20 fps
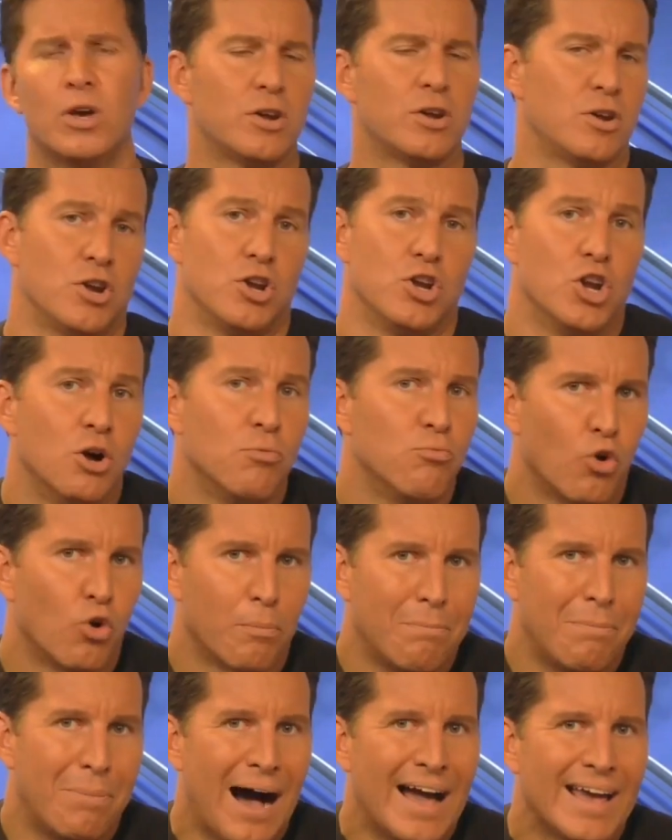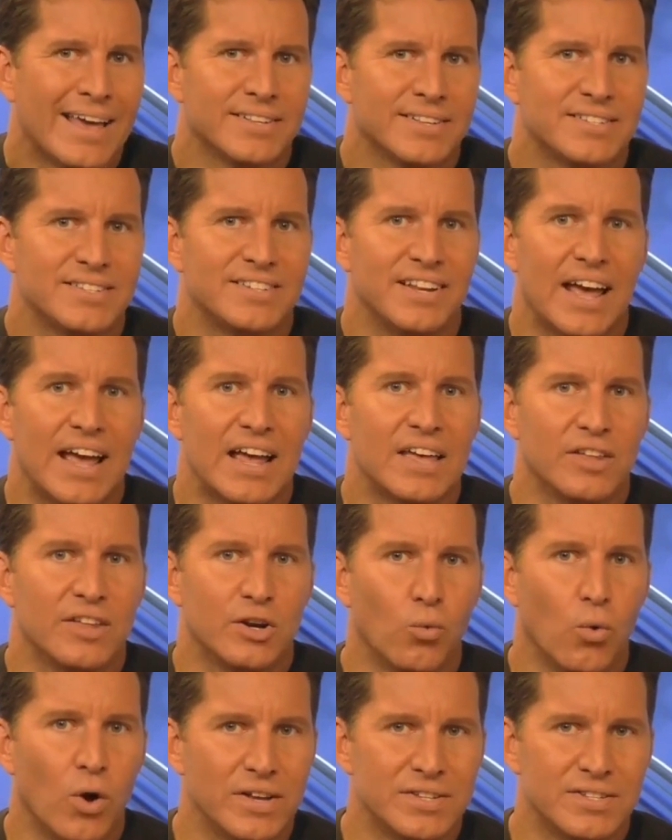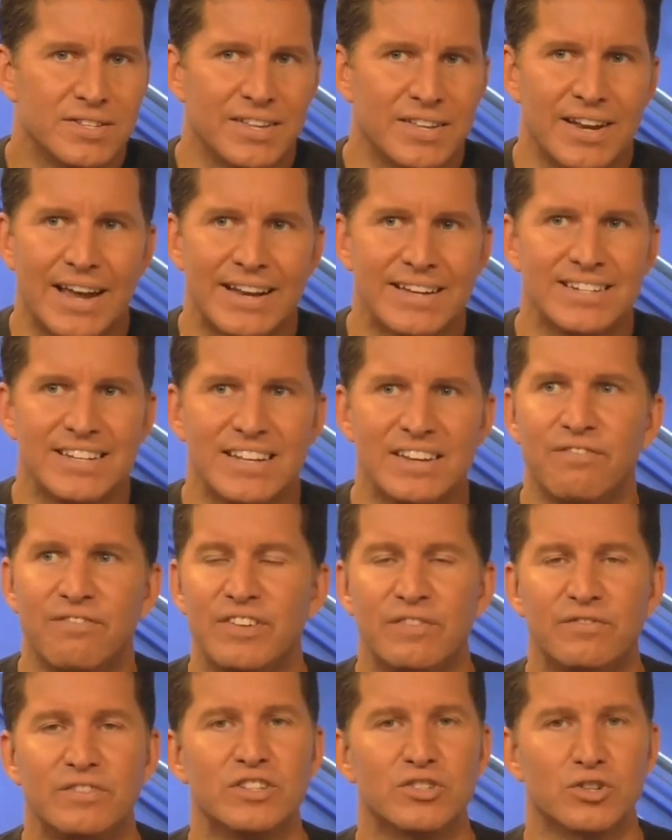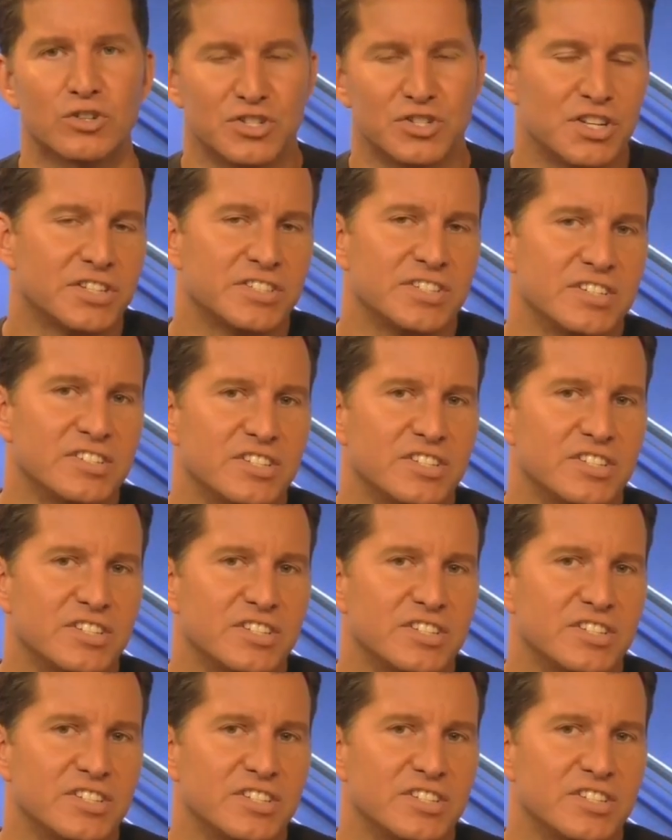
no more biased today than it was in the 1950s or 60s.